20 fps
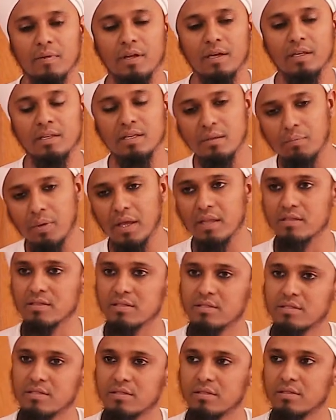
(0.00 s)
It
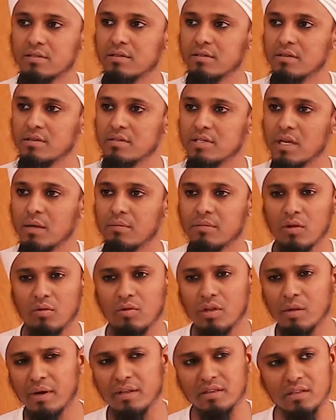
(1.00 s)
depends. The
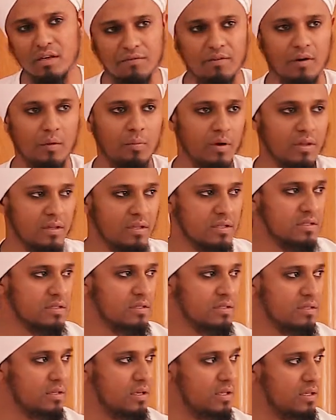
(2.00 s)
ulama differ upon
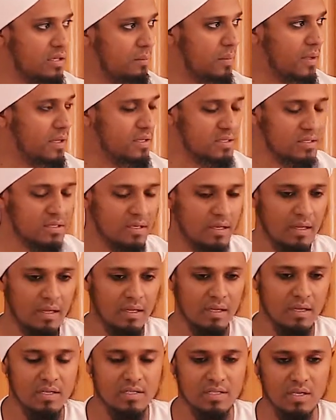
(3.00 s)
this. It depends.
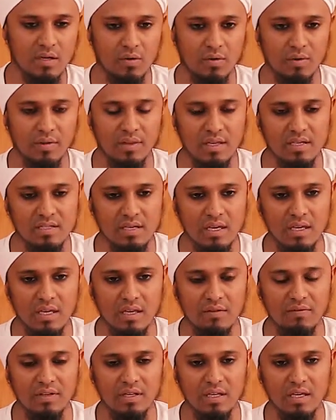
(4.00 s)
So they say
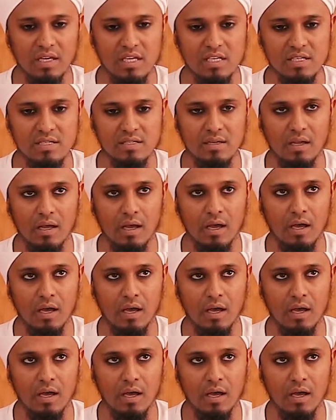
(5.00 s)
if it is